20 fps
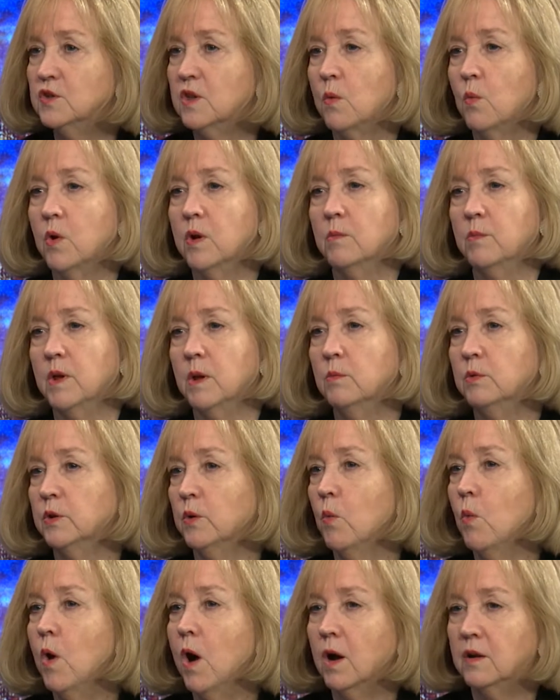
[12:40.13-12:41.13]
They want to be able to
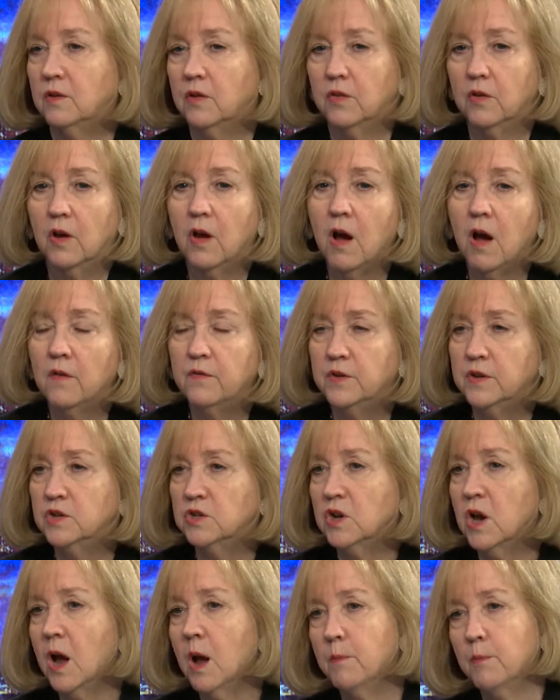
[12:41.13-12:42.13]
walk to the coffee
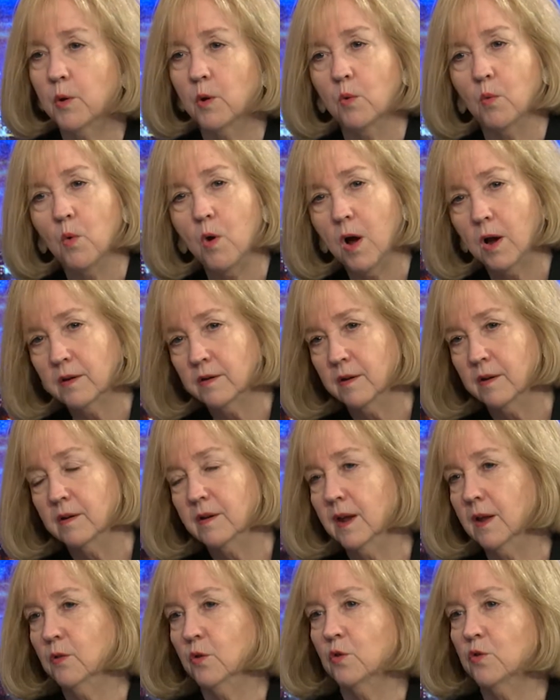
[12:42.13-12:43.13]
shop or walk to,
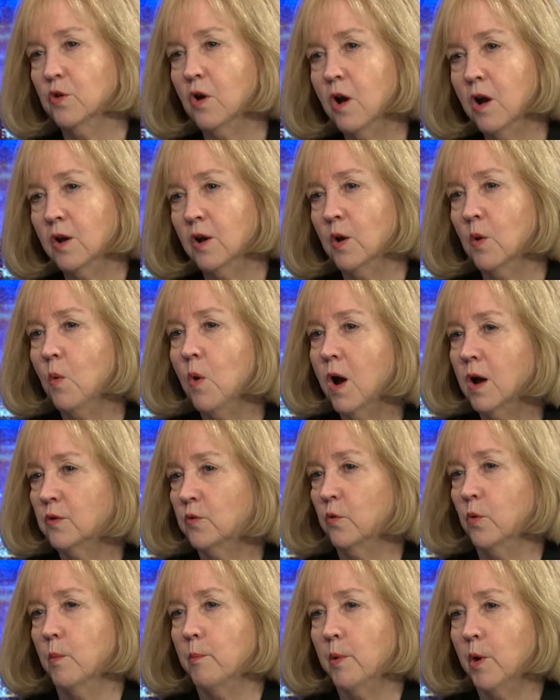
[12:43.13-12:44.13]
take their dog on a walk
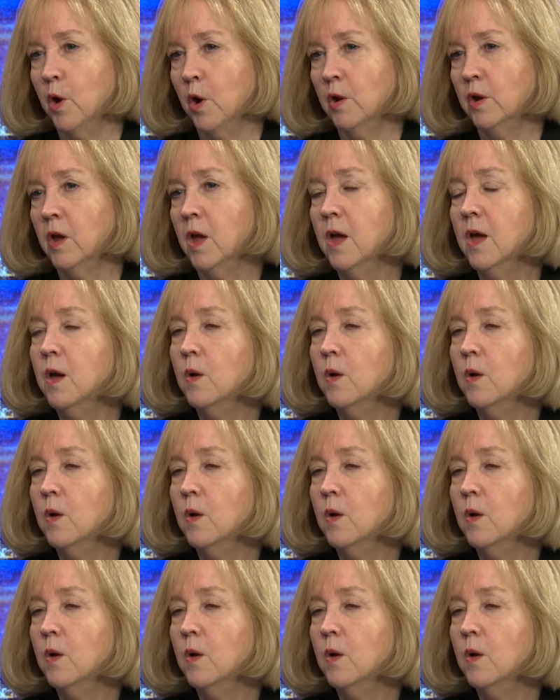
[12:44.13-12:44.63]
to a park.